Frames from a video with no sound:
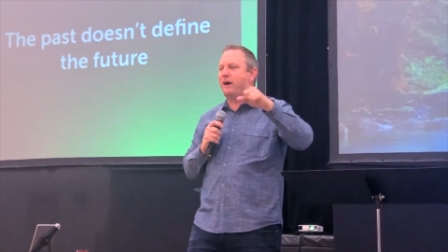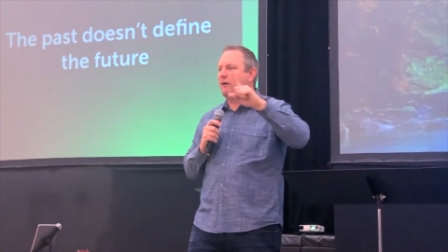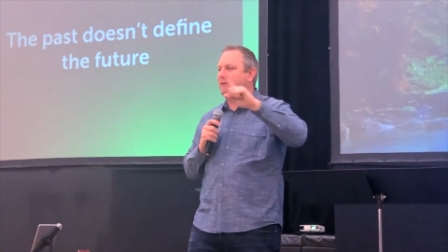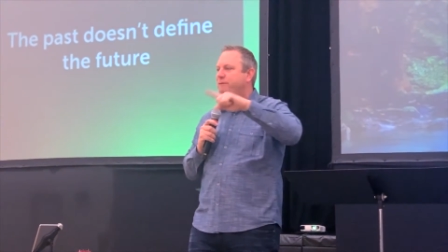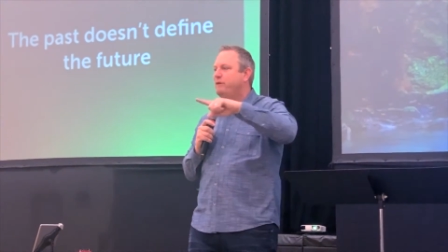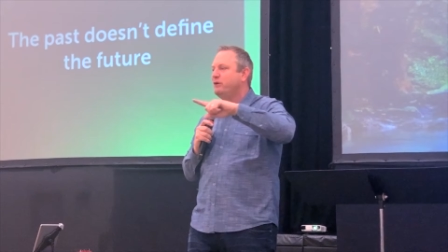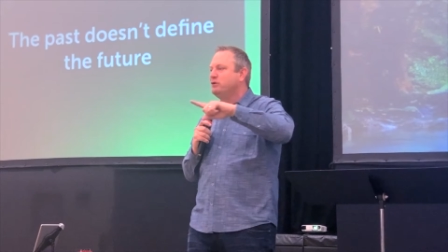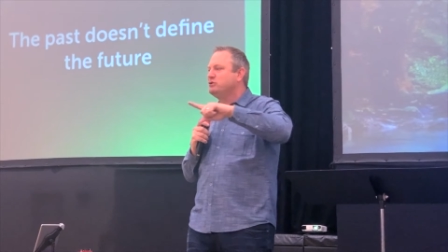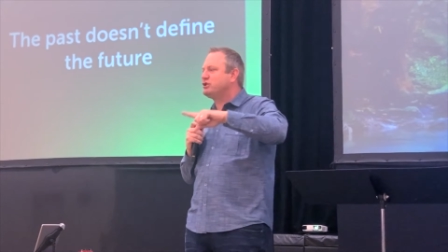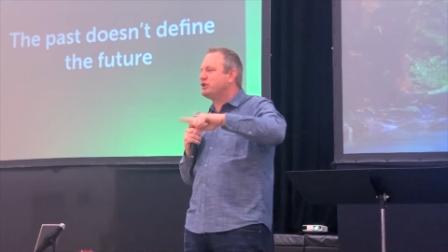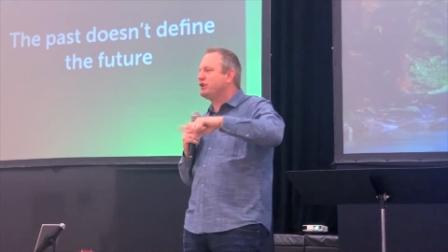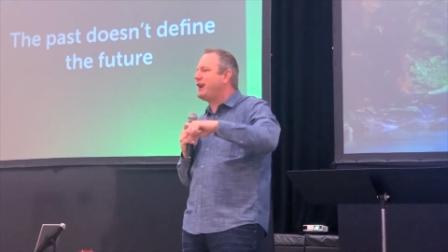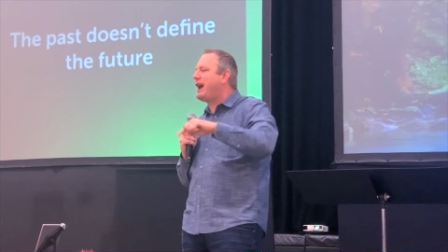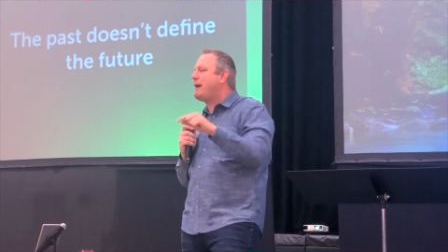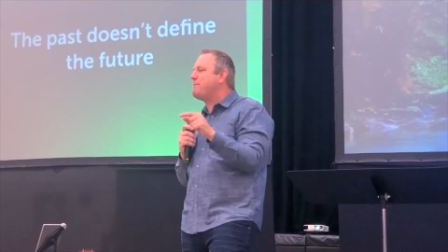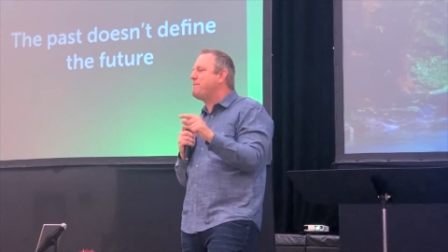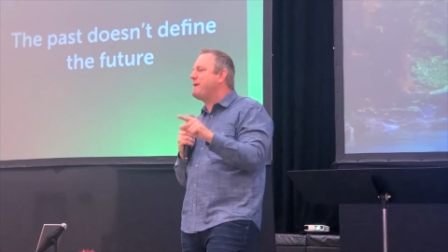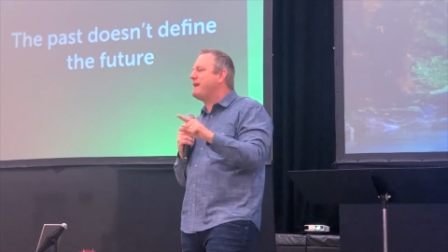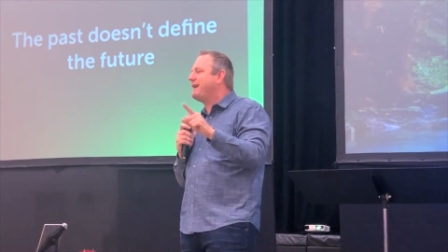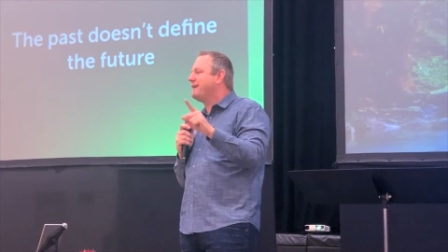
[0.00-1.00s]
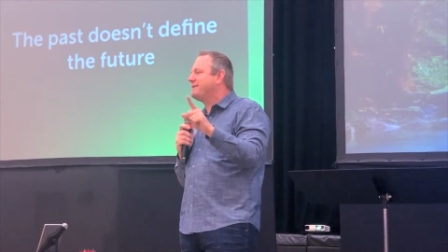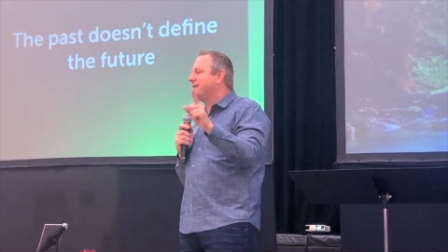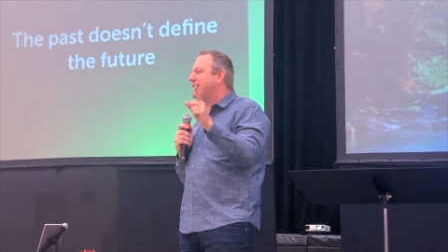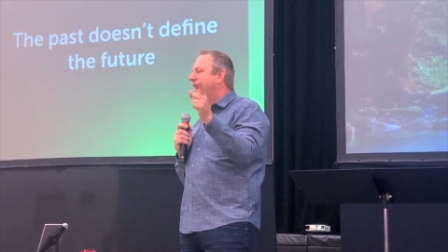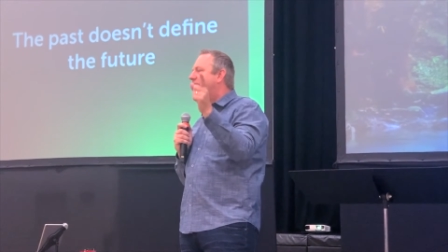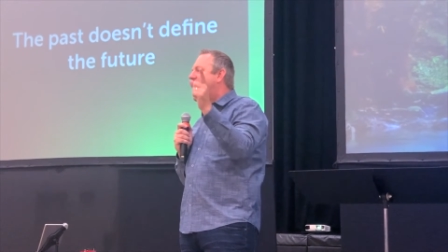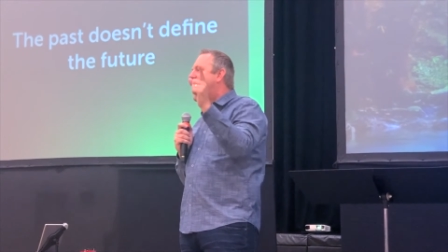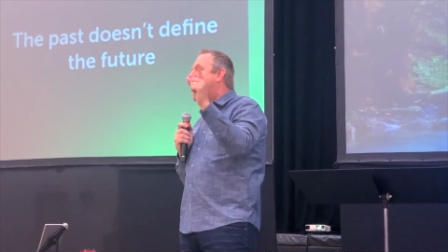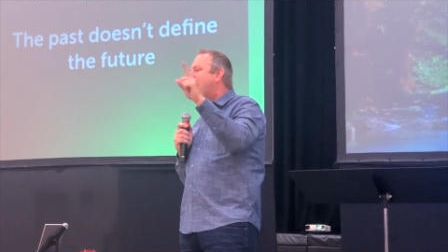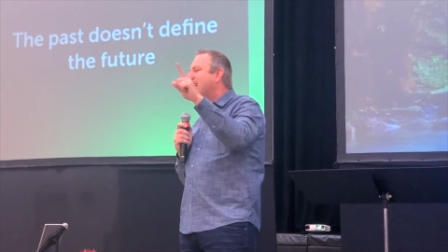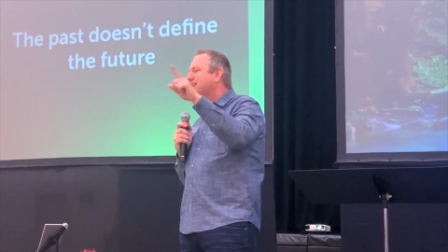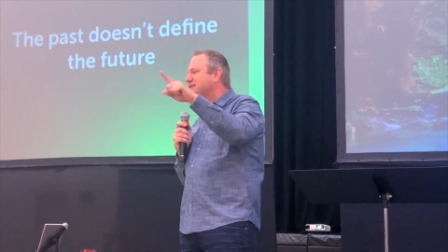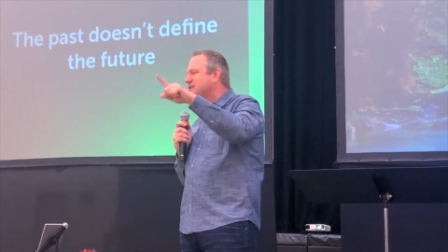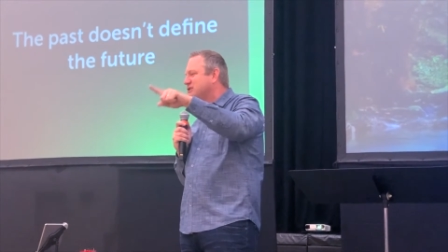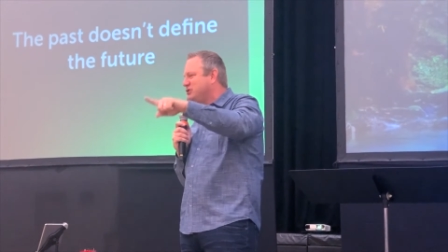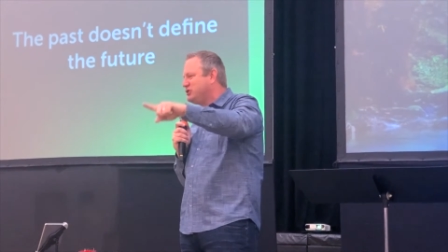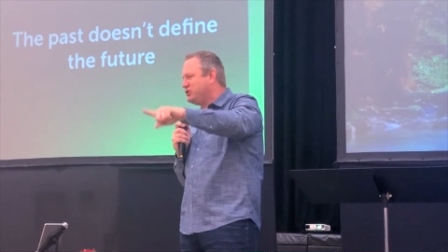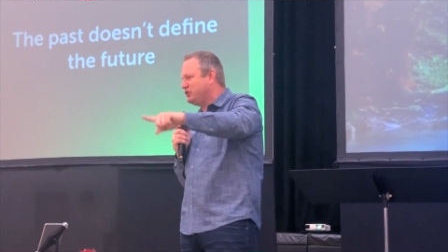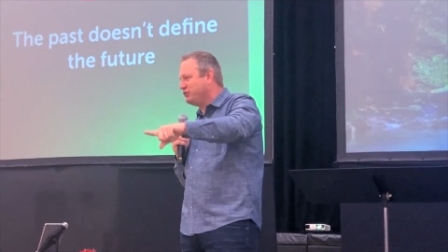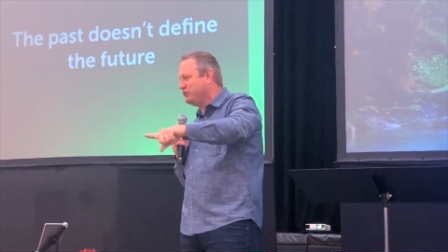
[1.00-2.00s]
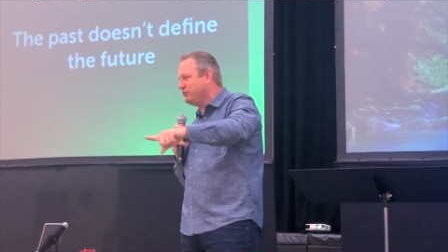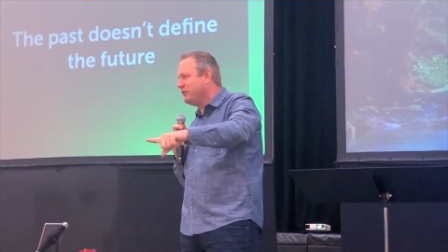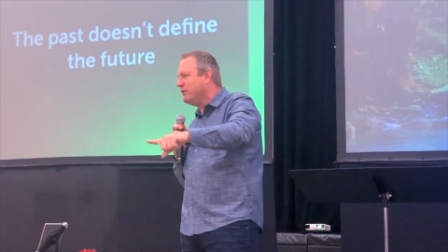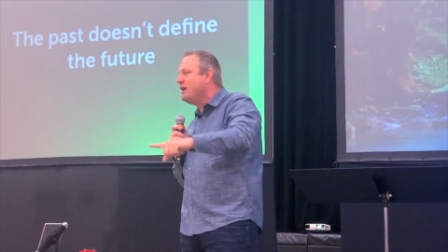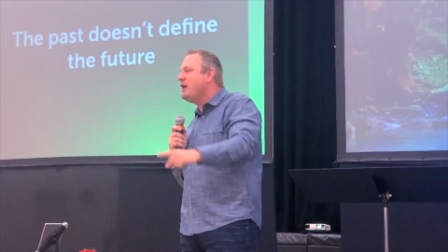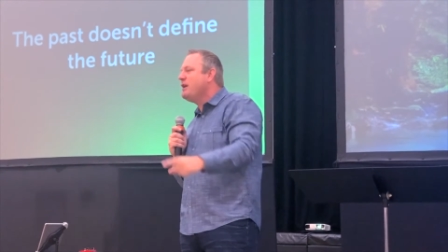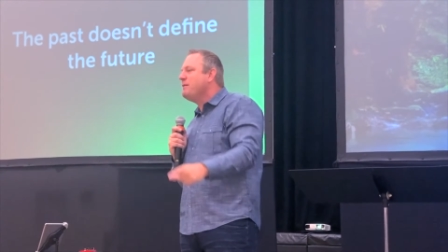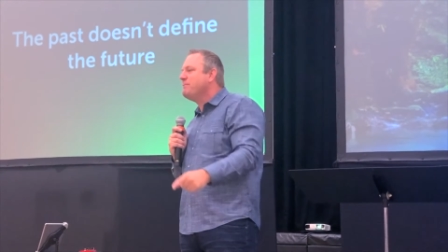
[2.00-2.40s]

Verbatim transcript: our future, not because it has to,